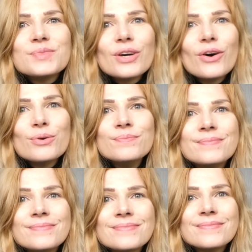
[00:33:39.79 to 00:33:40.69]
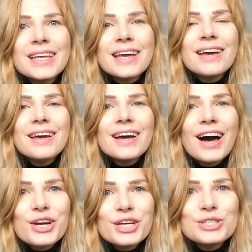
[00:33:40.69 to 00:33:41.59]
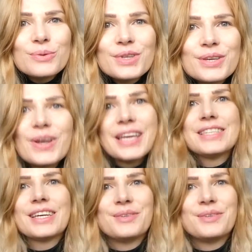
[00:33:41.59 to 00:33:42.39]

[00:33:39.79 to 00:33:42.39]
So I'll catch up with you later.